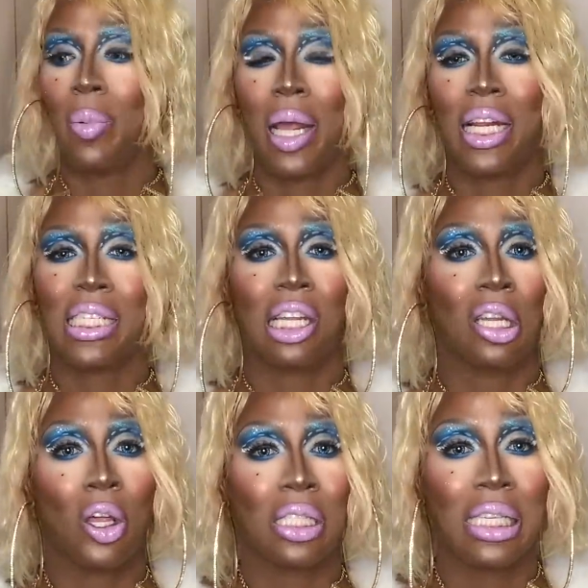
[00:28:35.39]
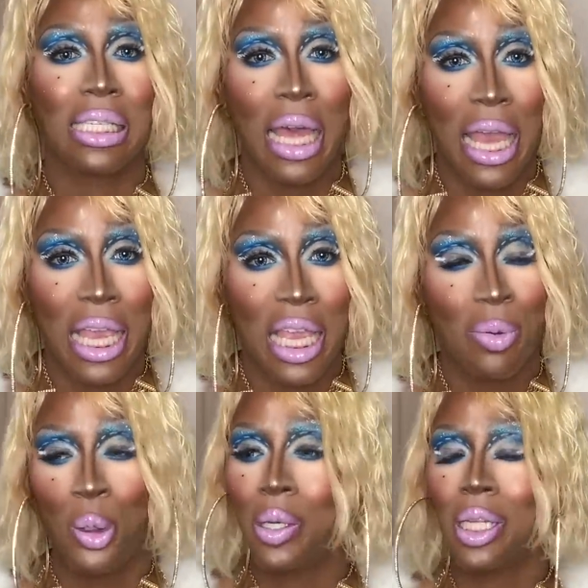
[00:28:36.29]
Everybody just looks the
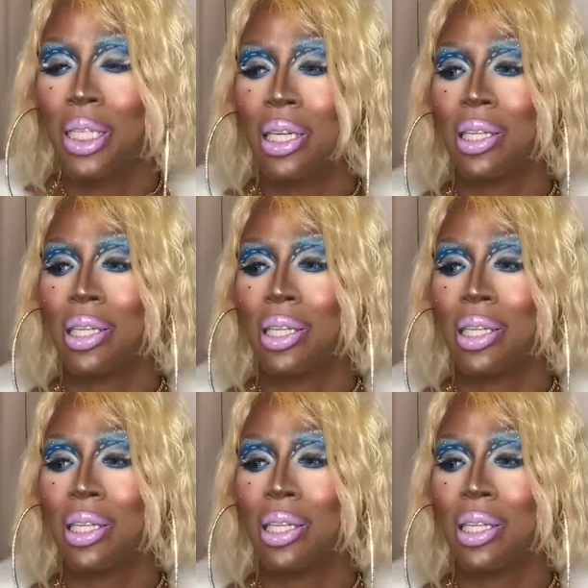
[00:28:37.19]
same.